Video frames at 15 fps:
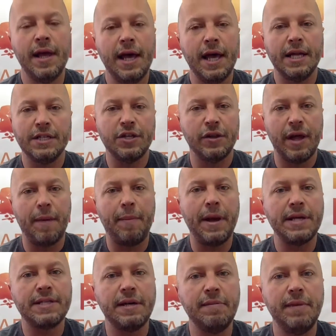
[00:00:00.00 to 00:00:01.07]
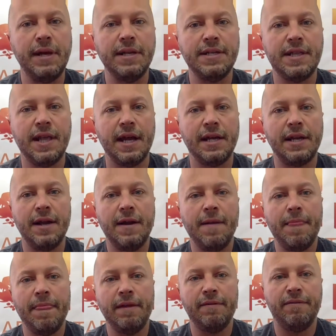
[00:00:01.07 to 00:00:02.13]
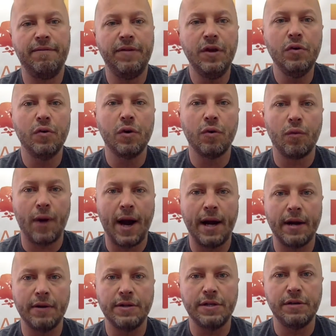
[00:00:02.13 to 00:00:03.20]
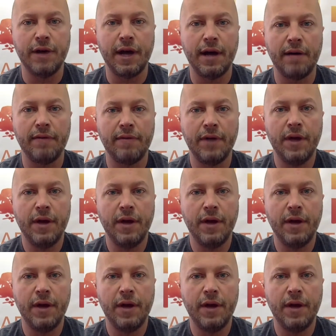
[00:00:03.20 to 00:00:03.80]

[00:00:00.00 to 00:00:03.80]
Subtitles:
And so that basically means that the fewer riders you have,